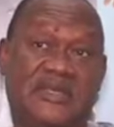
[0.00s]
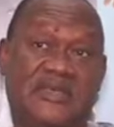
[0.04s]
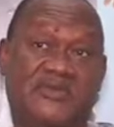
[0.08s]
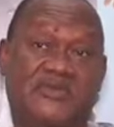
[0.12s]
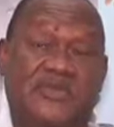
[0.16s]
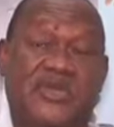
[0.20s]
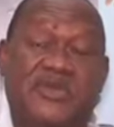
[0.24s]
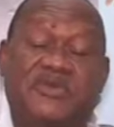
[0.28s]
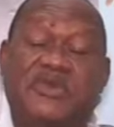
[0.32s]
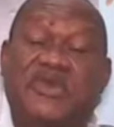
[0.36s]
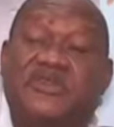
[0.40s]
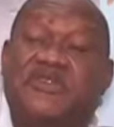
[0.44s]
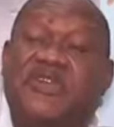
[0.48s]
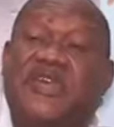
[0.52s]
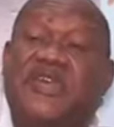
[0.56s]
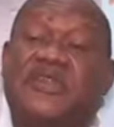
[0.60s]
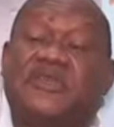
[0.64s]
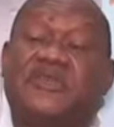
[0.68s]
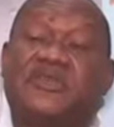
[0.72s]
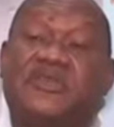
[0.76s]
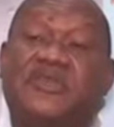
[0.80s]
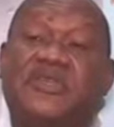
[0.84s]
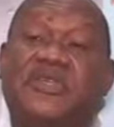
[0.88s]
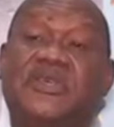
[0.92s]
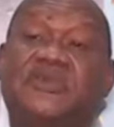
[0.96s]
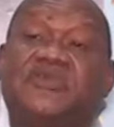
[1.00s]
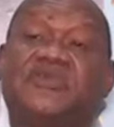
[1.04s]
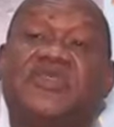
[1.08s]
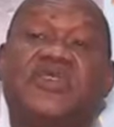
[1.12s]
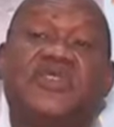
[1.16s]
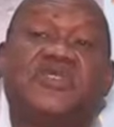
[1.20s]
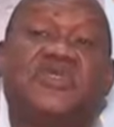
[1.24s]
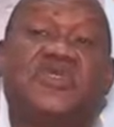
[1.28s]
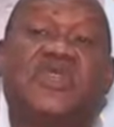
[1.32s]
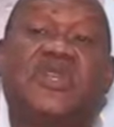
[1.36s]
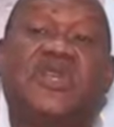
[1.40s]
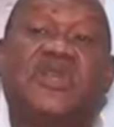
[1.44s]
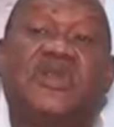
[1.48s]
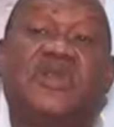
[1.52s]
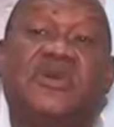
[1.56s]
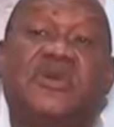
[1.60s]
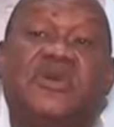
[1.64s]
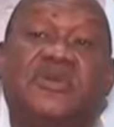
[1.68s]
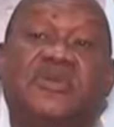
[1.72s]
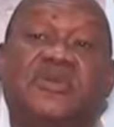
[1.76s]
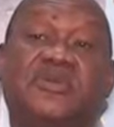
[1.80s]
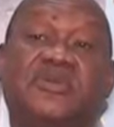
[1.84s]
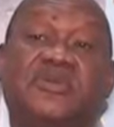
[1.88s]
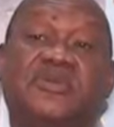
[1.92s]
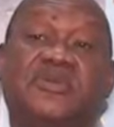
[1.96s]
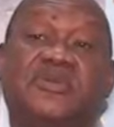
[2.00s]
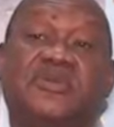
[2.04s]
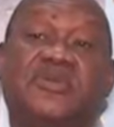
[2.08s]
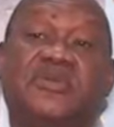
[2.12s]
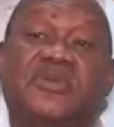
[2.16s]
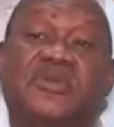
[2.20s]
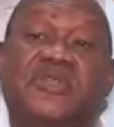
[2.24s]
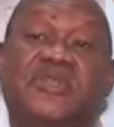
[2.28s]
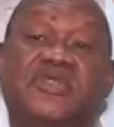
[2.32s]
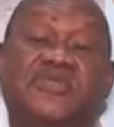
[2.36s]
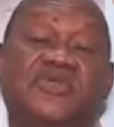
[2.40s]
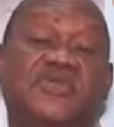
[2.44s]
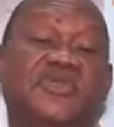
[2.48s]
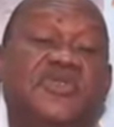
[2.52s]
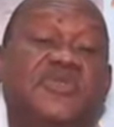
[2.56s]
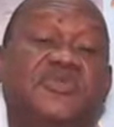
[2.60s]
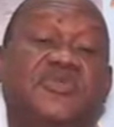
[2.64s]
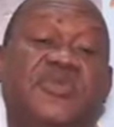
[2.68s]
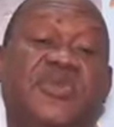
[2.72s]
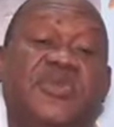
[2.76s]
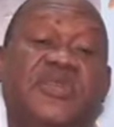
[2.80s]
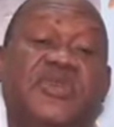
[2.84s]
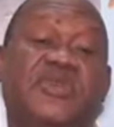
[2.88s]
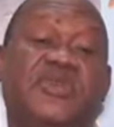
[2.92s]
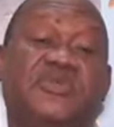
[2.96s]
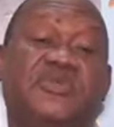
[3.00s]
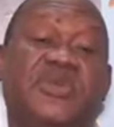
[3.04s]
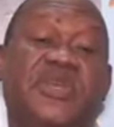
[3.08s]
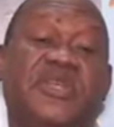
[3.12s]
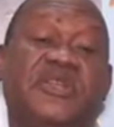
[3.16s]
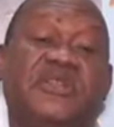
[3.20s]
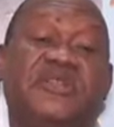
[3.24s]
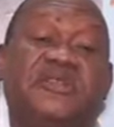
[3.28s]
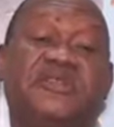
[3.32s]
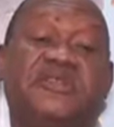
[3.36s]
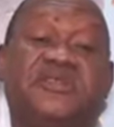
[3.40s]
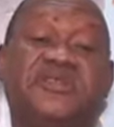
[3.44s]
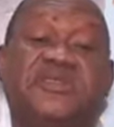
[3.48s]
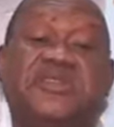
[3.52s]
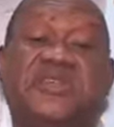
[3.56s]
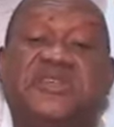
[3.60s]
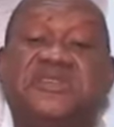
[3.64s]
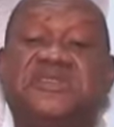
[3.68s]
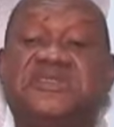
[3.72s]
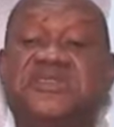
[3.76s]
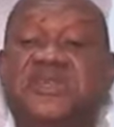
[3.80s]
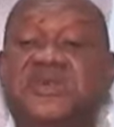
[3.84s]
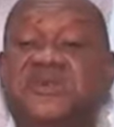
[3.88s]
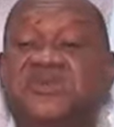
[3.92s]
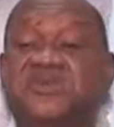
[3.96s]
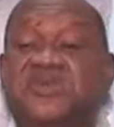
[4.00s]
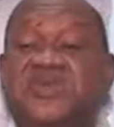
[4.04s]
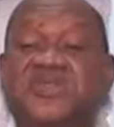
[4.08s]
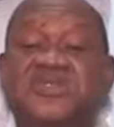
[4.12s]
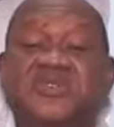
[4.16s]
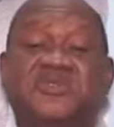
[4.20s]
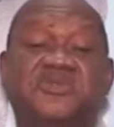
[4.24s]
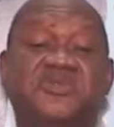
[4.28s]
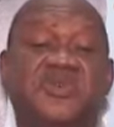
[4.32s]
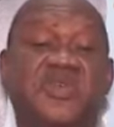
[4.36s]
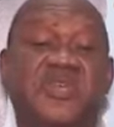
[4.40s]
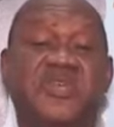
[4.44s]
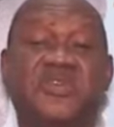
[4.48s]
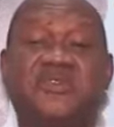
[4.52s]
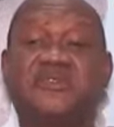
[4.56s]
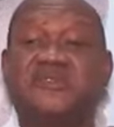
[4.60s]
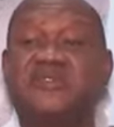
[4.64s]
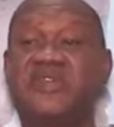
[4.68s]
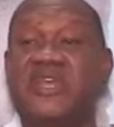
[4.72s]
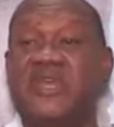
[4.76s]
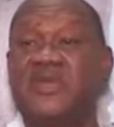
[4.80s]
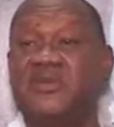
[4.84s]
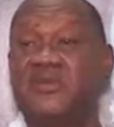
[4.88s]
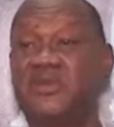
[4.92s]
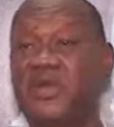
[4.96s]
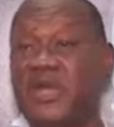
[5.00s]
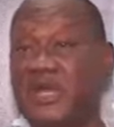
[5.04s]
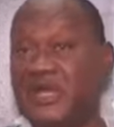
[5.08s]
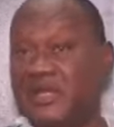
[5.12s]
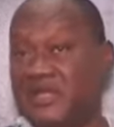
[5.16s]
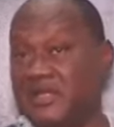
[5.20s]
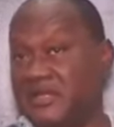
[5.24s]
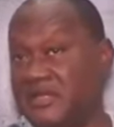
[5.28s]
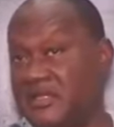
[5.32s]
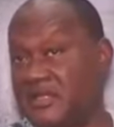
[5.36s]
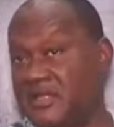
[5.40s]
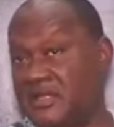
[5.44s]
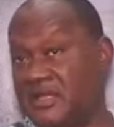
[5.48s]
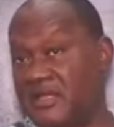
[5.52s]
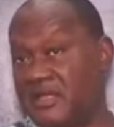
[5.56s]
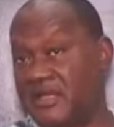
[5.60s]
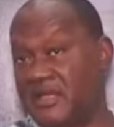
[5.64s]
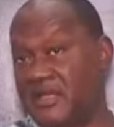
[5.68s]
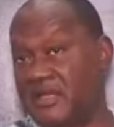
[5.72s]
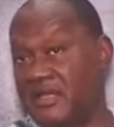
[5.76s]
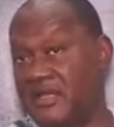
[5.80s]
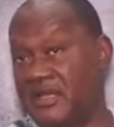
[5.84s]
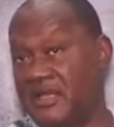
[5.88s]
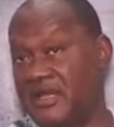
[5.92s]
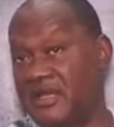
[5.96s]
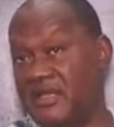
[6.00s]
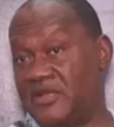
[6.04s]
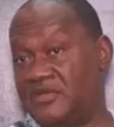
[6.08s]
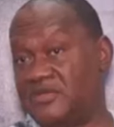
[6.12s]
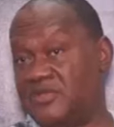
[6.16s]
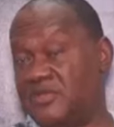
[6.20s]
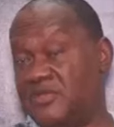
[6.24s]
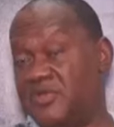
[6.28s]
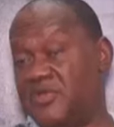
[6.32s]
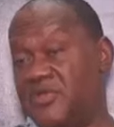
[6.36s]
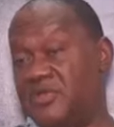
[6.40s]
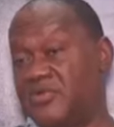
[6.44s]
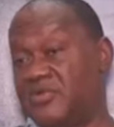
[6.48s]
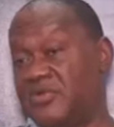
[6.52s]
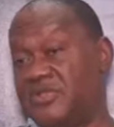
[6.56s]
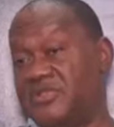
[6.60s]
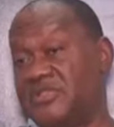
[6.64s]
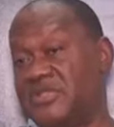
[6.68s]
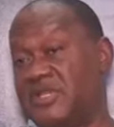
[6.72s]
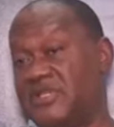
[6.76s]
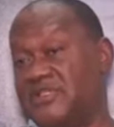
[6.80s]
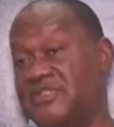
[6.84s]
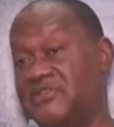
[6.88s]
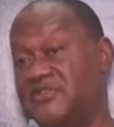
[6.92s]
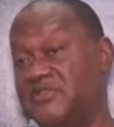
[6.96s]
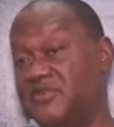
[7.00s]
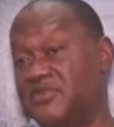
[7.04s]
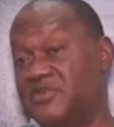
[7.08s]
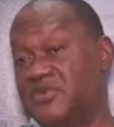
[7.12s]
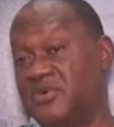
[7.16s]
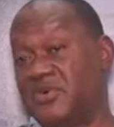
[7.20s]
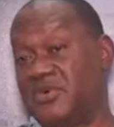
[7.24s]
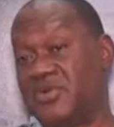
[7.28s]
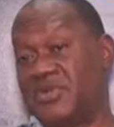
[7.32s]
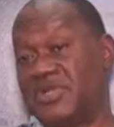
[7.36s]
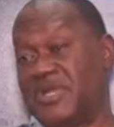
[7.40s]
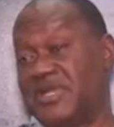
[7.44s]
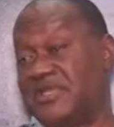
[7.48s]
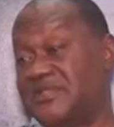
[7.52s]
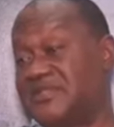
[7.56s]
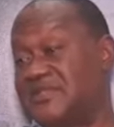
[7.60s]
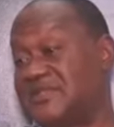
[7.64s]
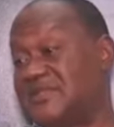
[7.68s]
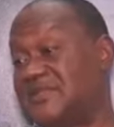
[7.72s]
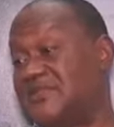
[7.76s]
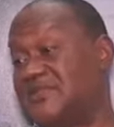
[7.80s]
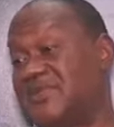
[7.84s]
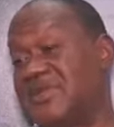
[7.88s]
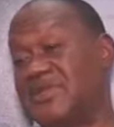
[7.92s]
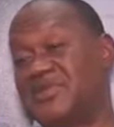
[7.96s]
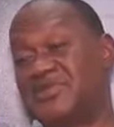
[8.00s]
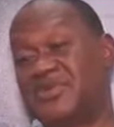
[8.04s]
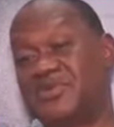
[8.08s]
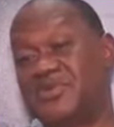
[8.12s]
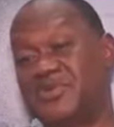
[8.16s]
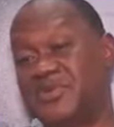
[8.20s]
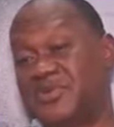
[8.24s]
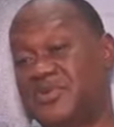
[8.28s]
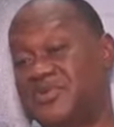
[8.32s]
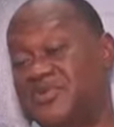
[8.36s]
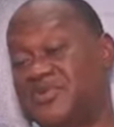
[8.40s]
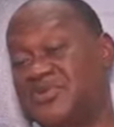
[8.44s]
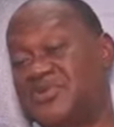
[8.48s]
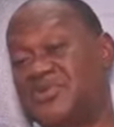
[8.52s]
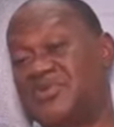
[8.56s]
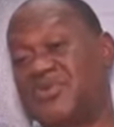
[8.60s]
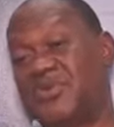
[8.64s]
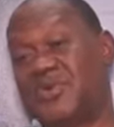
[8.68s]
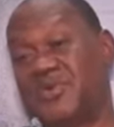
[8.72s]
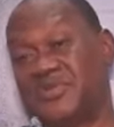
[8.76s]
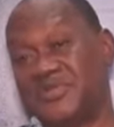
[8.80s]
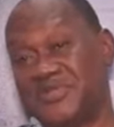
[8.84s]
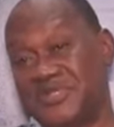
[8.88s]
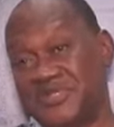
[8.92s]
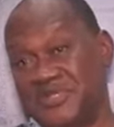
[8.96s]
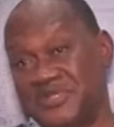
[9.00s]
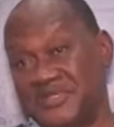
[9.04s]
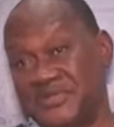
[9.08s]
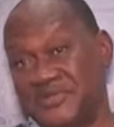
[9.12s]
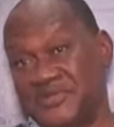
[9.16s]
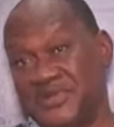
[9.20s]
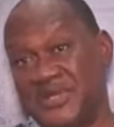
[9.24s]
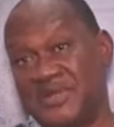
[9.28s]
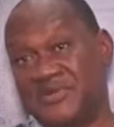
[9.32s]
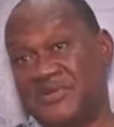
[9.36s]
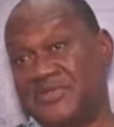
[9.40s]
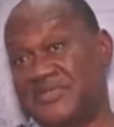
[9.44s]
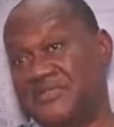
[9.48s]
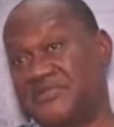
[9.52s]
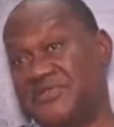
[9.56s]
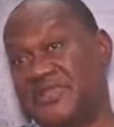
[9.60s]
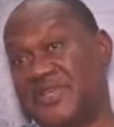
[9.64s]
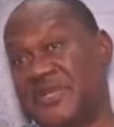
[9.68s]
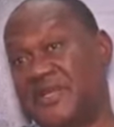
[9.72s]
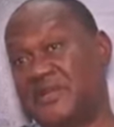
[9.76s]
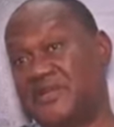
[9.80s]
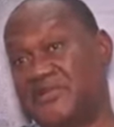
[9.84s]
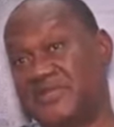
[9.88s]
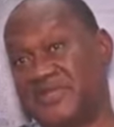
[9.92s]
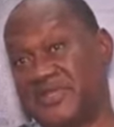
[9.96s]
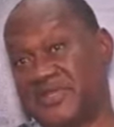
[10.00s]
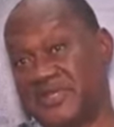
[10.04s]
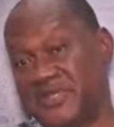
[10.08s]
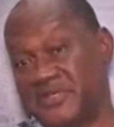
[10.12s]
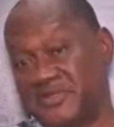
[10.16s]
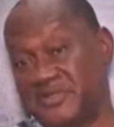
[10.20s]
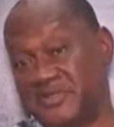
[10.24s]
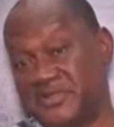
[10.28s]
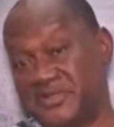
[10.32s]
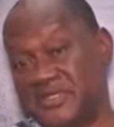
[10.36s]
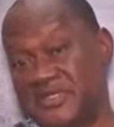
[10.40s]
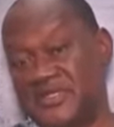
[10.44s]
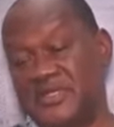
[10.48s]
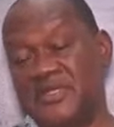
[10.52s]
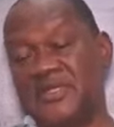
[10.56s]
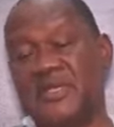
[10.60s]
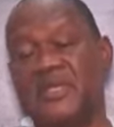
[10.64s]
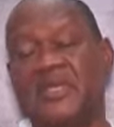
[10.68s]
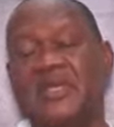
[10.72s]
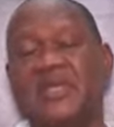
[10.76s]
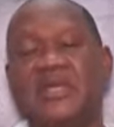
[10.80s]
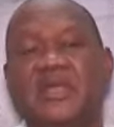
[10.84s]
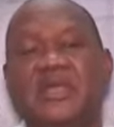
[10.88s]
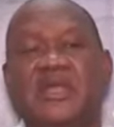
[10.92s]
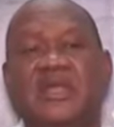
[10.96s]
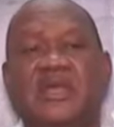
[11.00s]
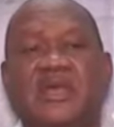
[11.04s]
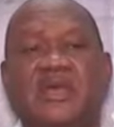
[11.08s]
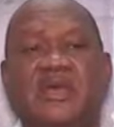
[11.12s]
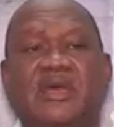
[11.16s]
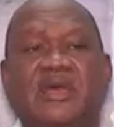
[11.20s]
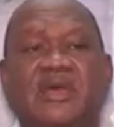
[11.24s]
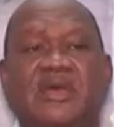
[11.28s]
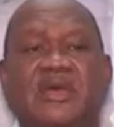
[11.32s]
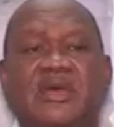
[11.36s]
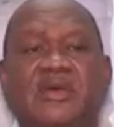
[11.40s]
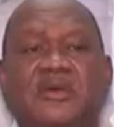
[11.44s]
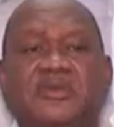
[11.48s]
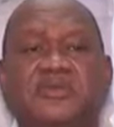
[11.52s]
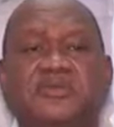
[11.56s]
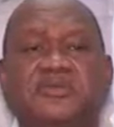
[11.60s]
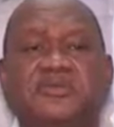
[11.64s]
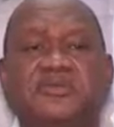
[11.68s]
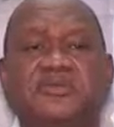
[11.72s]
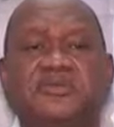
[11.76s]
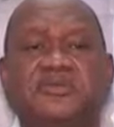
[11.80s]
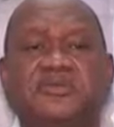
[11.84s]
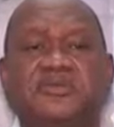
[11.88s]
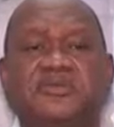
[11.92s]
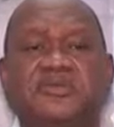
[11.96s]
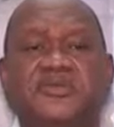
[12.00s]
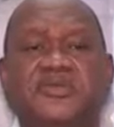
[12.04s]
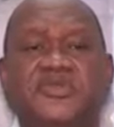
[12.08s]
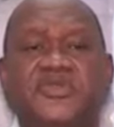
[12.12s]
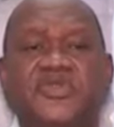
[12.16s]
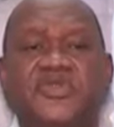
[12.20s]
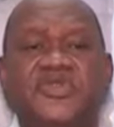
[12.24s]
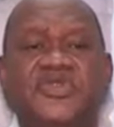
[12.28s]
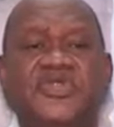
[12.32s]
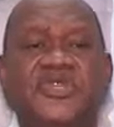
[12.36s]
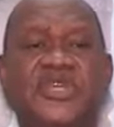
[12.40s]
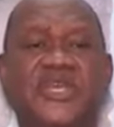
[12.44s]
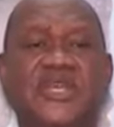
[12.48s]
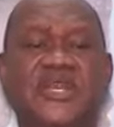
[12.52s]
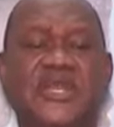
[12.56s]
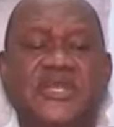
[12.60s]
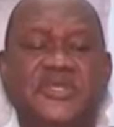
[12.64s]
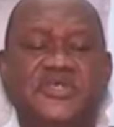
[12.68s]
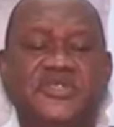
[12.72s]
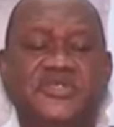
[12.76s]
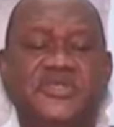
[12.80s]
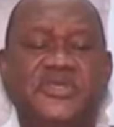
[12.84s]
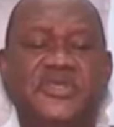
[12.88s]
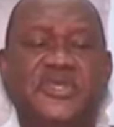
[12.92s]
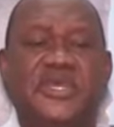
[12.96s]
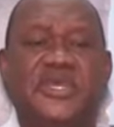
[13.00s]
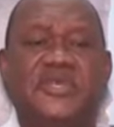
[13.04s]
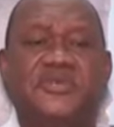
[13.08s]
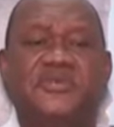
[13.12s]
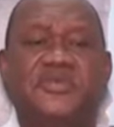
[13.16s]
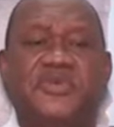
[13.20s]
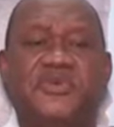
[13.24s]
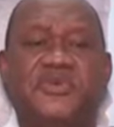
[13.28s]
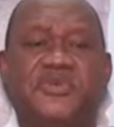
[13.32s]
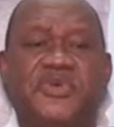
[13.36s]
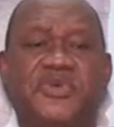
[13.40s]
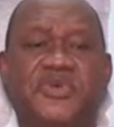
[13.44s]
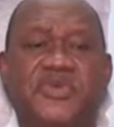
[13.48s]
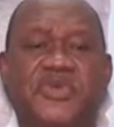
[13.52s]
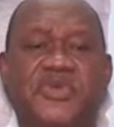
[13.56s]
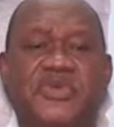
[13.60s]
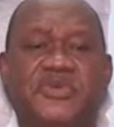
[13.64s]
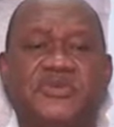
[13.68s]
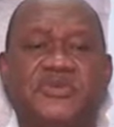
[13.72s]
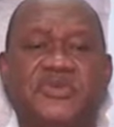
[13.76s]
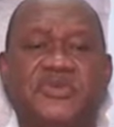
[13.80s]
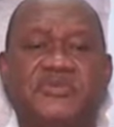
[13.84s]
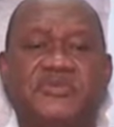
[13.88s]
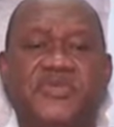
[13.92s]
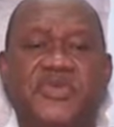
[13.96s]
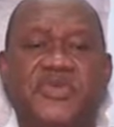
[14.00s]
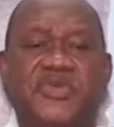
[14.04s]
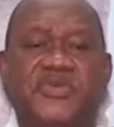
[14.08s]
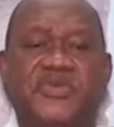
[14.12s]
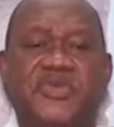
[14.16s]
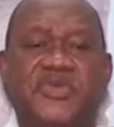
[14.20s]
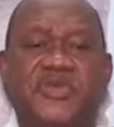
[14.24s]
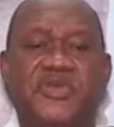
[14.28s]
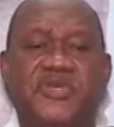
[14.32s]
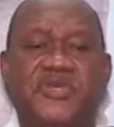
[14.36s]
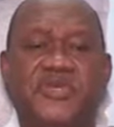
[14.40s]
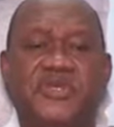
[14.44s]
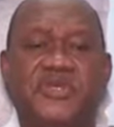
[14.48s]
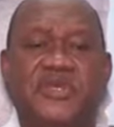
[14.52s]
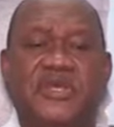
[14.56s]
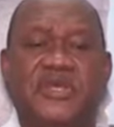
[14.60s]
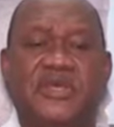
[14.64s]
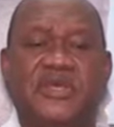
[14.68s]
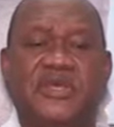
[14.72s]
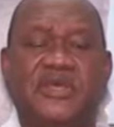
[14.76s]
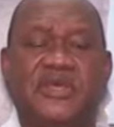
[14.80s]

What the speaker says: my wife handled him virtually alone. This was a period when GSM wasn't working very well. So it wasn't as if you called. I still went on 1 or 2 courses where I was even out of the country. During the election, I remember the period in